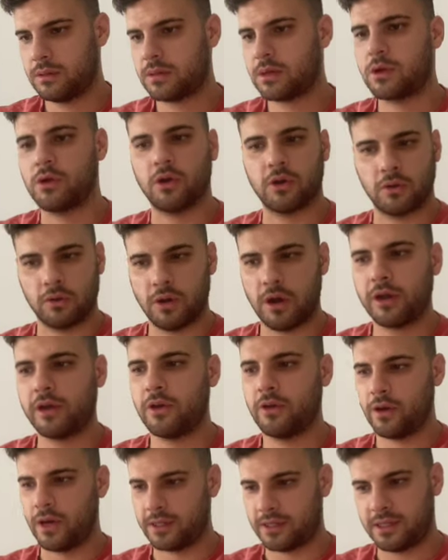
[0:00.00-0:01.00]

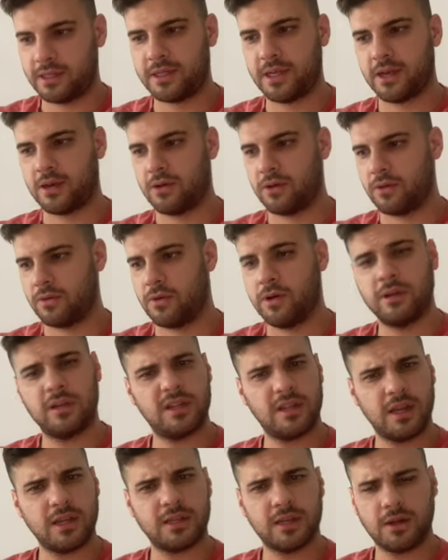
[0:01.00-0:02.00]
Colorado, I did say Colorado.
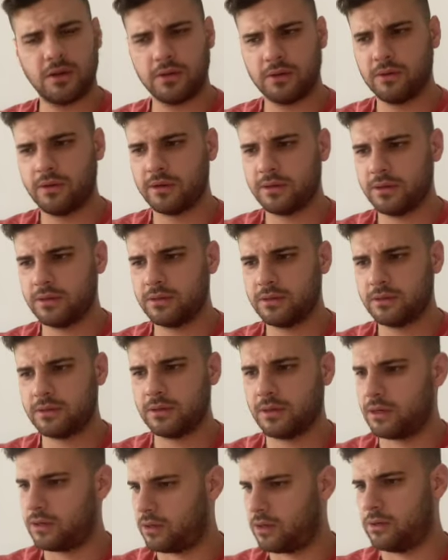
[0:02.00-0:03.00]
Did I say Colorado?
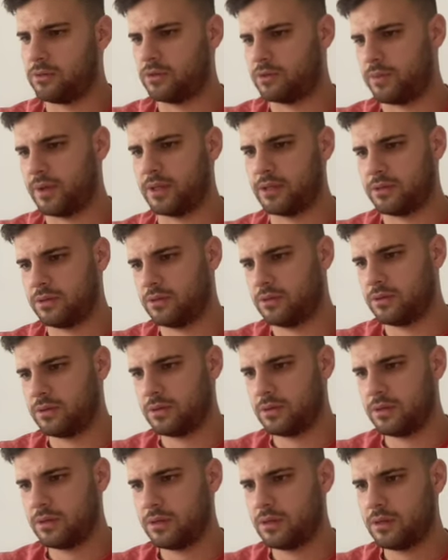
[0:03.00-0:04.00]
I was meant to.
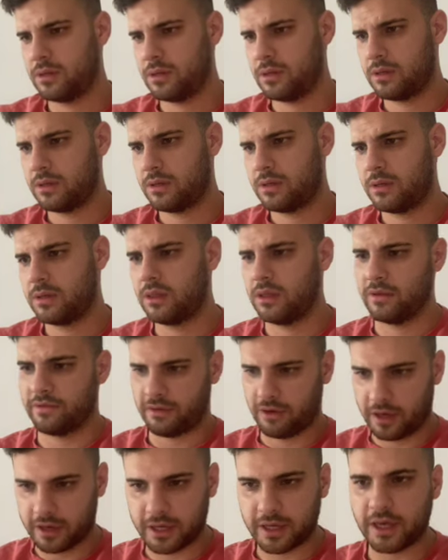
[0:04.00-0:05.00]

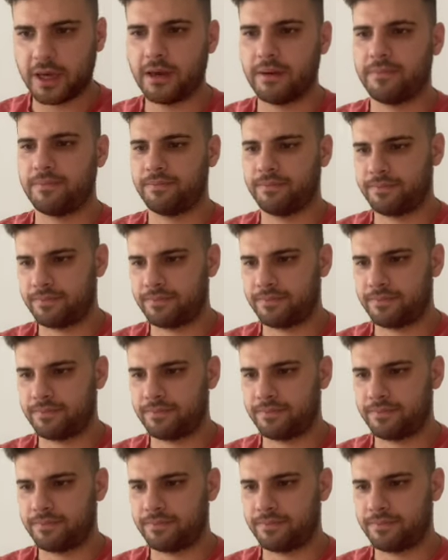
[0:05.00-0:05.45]
Nevada, yep.